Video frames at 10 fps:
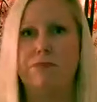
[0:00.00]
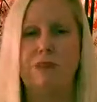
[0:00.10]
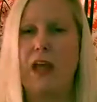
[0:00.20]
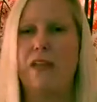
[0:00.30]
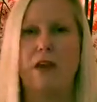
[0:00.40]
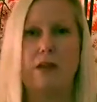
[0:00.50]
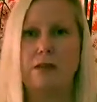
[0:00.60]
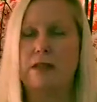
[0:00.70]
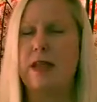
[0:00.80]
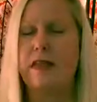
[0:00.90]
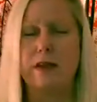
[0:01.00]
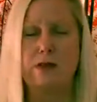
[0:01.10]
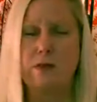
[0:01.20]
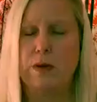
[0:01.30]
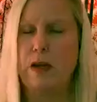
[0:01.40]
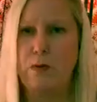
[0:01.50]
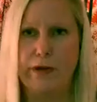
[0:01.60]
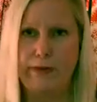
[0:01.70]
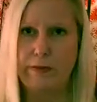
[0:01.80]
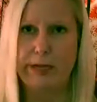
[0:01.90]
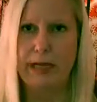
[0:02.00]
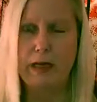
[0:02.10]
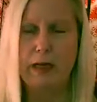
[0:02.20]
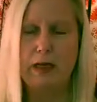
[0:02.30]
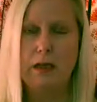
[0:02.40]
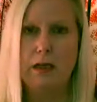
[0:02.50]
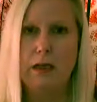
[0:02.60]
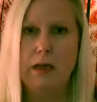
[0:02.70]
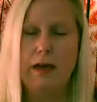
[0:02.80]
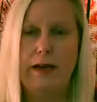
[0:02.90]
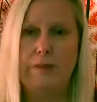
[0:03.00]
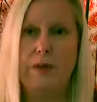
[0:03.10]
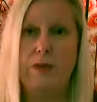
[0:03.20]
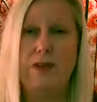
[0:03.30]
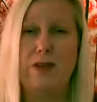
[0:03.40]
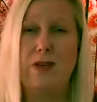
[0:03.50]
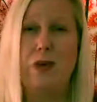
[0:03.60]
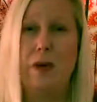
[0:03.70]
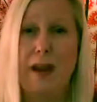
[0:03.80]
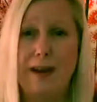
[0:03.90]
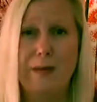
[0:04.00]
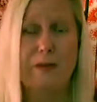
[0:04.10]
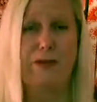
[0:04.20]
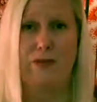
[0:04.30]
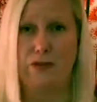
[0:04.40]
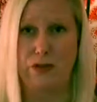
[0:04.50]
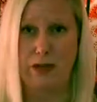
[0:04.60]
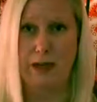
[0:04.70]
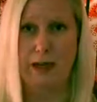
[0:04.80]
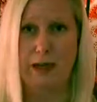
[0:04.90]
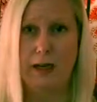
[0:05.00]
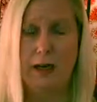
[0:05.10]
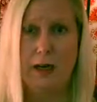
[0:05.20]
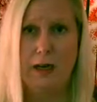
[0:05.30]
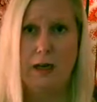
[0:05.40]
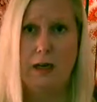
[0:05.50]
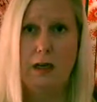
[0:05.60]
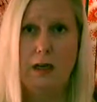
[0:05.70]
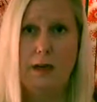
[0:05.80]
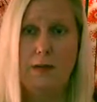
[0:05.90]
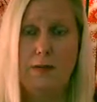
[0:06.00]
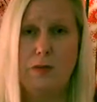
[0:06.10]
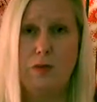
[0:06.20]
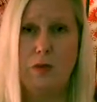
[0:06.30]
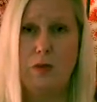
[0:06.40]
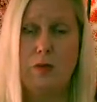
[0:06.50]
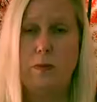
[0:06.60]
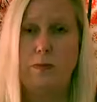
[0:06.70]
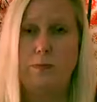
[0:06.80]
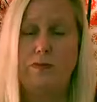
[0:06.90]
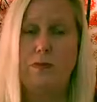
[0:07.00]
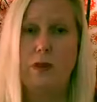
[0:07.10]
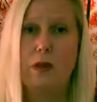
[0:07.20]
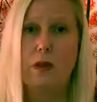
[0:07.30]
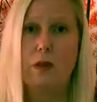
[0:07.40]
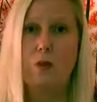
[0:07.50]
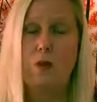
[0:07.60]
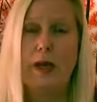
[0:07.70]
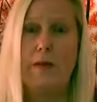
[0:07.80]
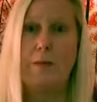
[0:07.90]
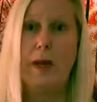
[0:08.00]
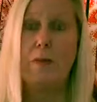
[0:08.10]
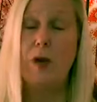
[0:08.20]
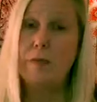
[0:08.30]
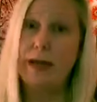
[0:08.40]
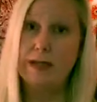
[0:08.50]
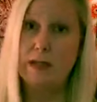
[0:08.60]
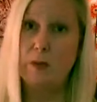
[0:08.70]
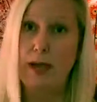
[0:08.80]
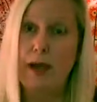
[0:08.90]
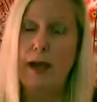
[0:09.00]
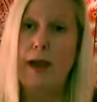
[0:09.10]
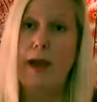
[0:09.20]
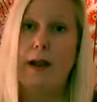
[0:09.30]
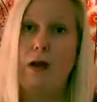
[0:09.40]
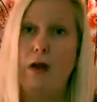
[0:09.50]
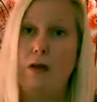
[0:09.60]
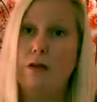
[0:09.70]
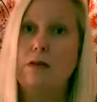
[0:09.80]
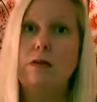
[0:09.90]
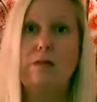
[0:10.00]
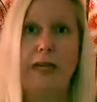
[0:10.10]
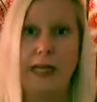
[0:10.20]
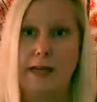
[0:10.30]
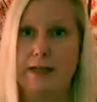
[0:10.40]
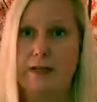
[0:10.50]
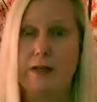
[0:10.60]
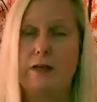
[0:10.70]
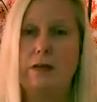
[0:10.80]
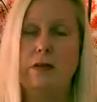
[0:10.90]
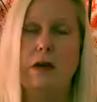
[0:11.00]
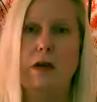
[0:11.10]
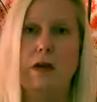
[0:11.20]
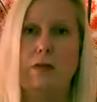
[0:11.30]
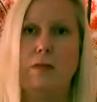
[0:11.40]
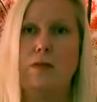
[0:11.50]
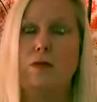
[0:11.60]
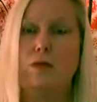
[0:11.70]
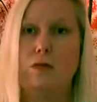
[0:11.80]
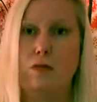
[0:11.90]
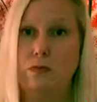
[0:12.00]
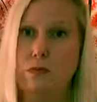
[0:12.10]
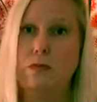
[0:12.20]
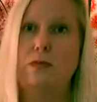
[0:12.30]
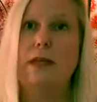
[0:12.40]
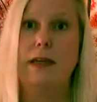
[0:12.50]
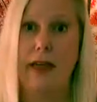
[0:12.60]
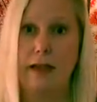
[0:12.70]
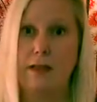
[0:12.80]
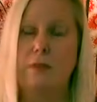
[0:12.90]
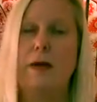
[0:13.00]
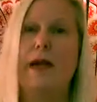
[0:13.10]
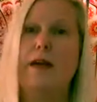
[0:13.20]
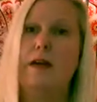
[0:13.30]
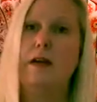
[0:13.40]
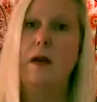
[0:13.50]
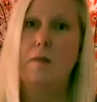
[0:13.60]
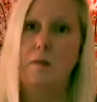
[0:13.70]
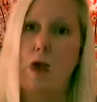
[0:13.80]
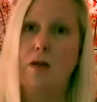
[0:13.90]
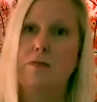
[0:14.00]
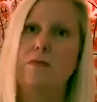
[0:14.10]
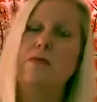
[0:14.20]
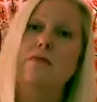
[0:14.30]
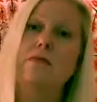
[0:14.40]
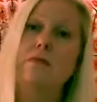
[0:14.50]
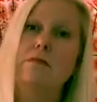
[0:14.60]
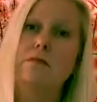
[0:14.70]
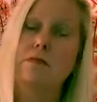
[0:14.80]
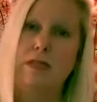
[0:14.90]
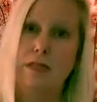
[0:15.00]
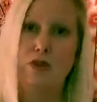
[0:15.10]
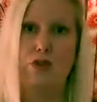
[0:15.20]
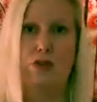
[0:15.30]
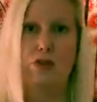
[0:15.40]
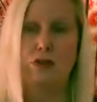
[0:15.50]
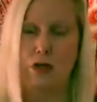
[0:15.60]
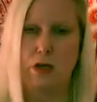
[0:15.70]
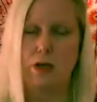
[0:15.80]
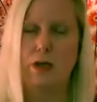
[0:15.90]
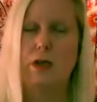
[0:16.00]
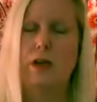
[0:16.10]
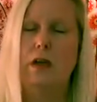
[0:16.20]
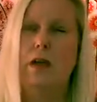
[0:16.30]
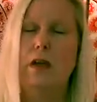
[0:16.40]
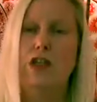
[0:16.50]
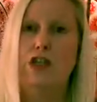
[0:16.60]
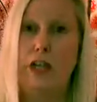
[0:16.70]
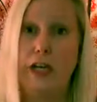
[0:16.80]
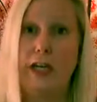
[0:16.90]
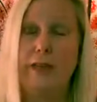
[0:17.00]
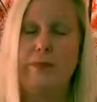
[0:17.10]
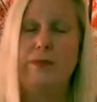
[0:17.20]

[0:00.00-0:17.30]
nothing else. Nothing else would come off for me. It was incredibly frustrating. So when my mom passed away, I called my cousin, who again is my mom's sister's daughter, Sherry,